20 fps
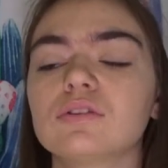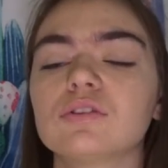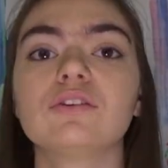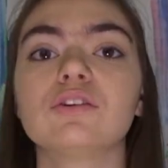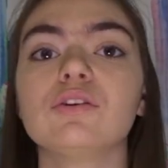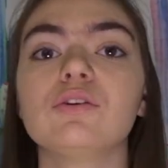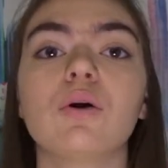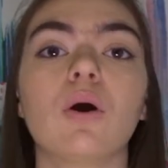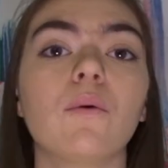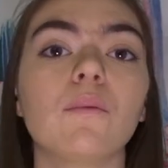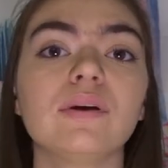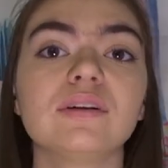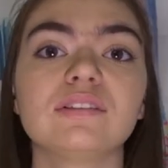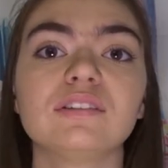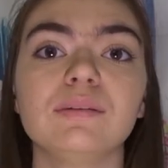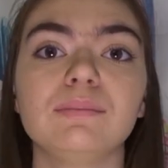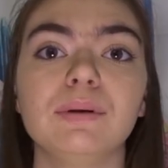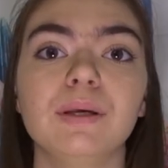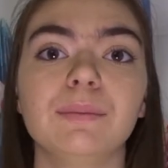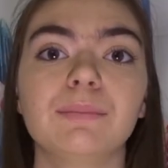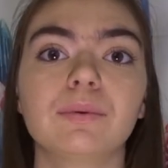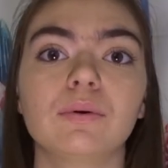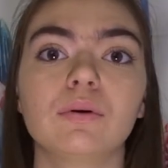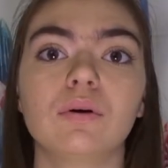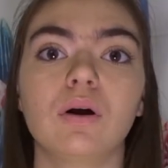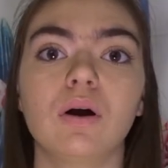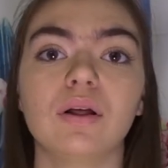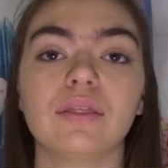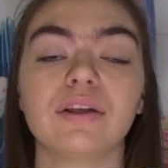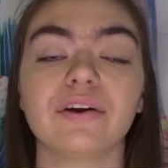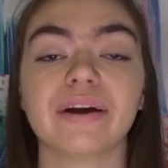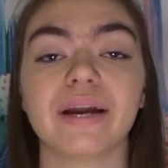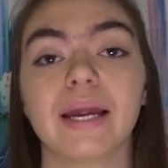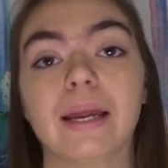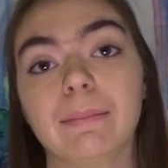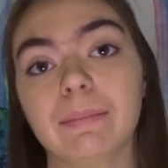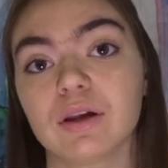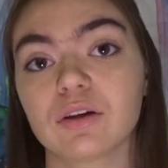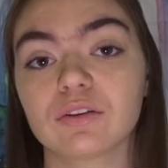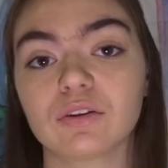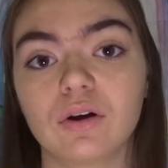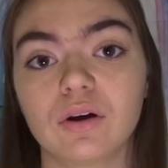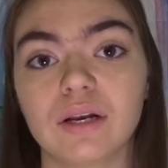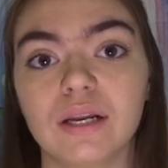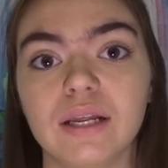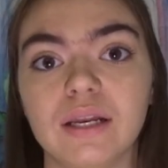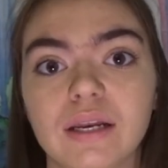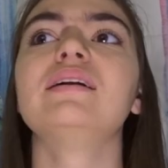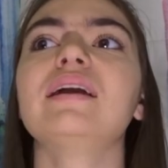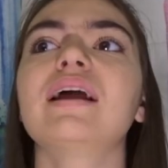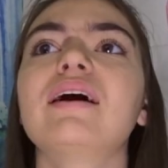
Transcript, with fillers: so you always see people on their hammocks on it.